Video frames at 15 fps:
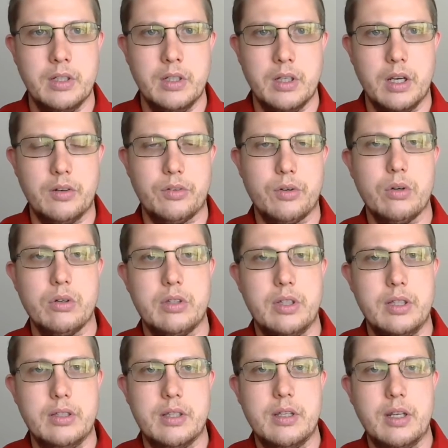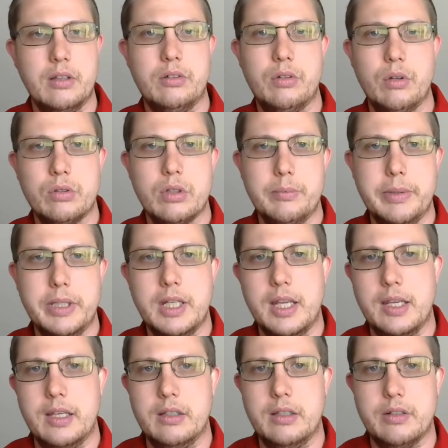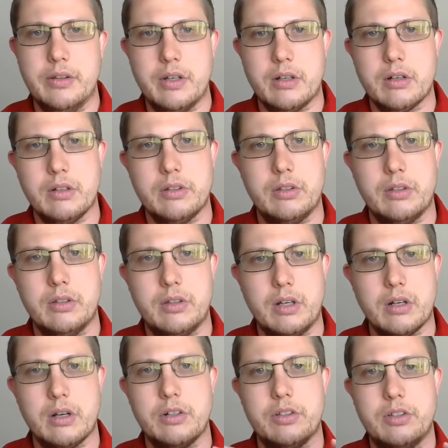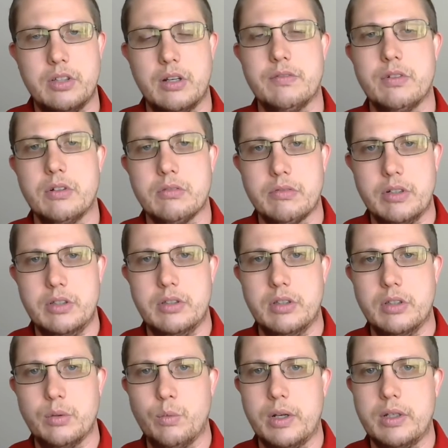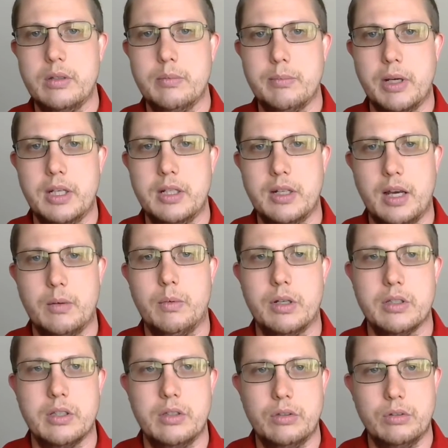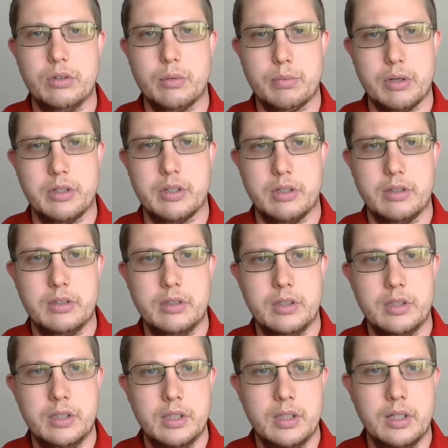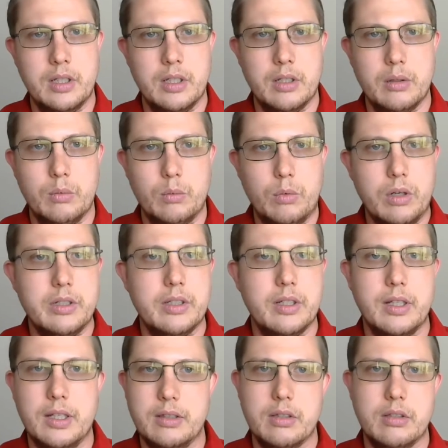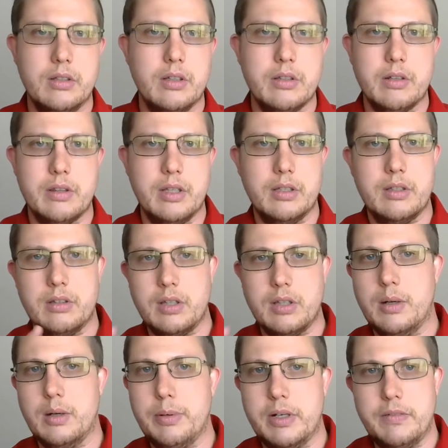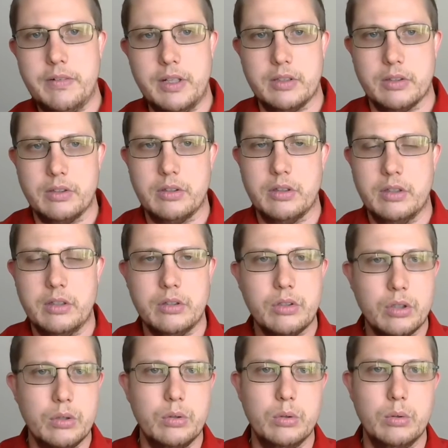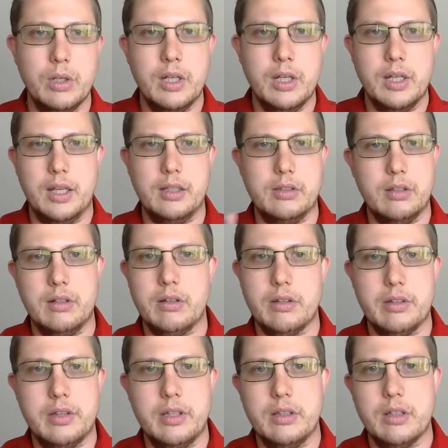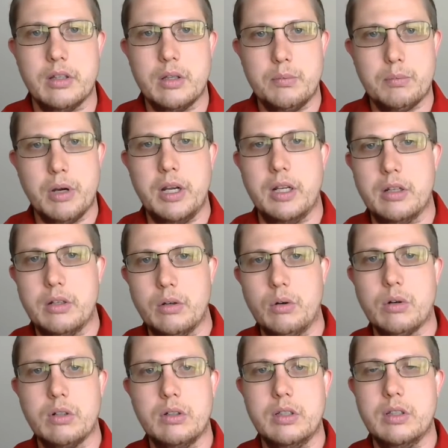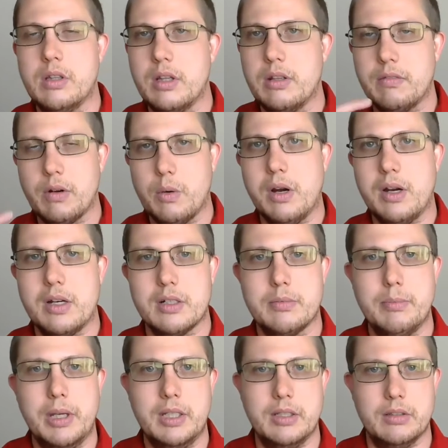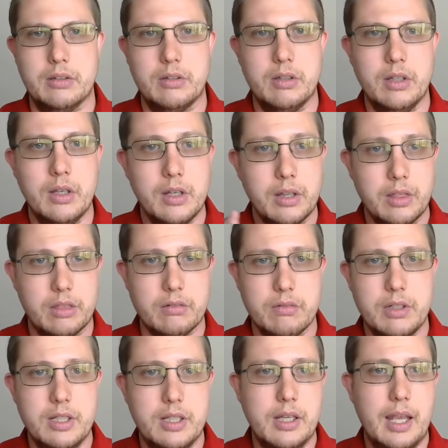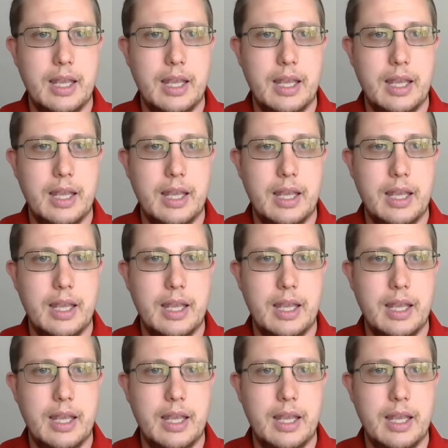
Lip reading: Of course, in today's social media age, there are several reasons why you might not want to use a printer. 1. It's another thing to set up at events. 2. It's another thing that could break, or at least that requires maintenance. 3.